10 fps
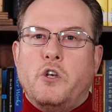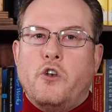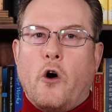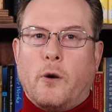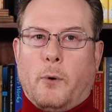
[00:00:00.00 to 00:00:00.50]

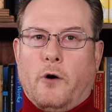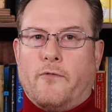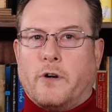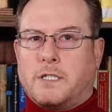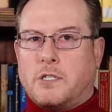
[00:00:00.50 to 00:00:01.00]
notable
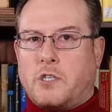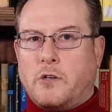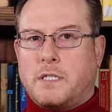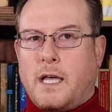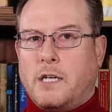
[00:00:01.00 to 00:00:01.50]
for its
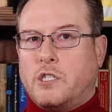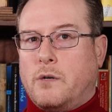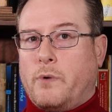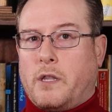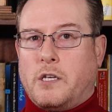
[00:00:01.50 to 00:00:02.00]

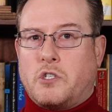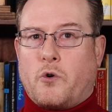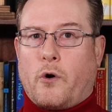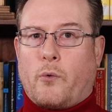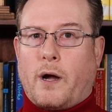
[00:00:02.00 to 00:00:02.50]
association with the
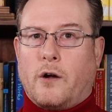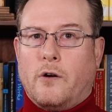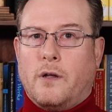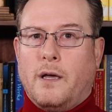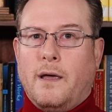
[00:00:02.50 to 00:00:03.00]
historic
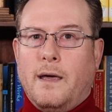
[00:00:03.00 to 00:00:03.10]
record,